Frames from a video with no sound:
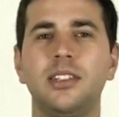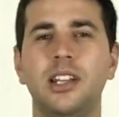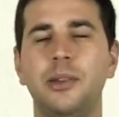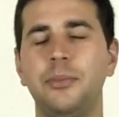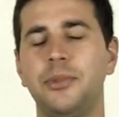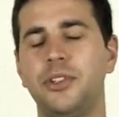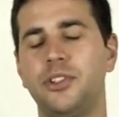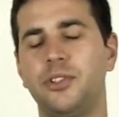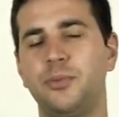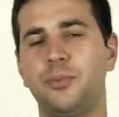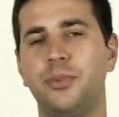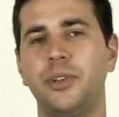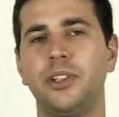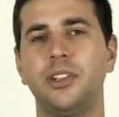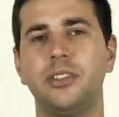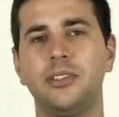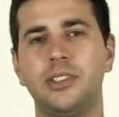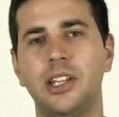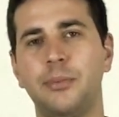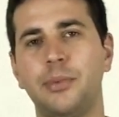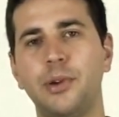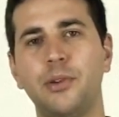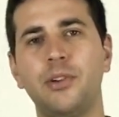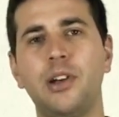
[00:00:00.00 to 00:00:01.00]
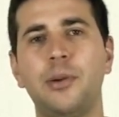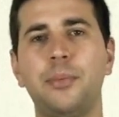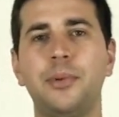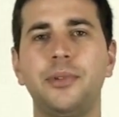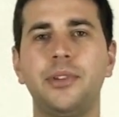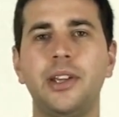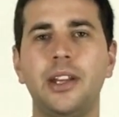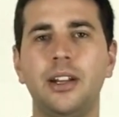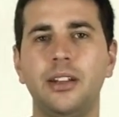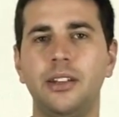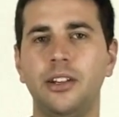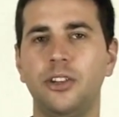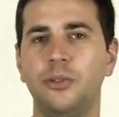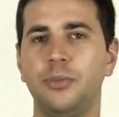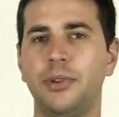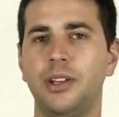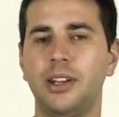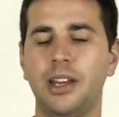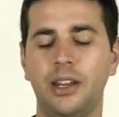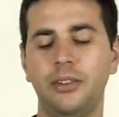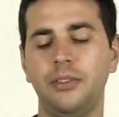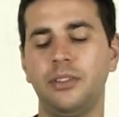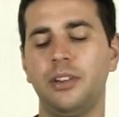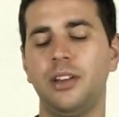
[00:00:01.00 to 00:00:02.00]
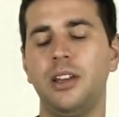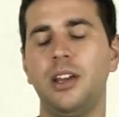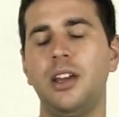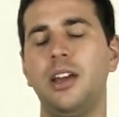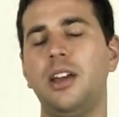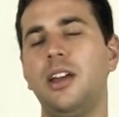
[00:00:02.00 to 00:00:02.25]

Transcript: Let me just bring the tempo up on that a little bit and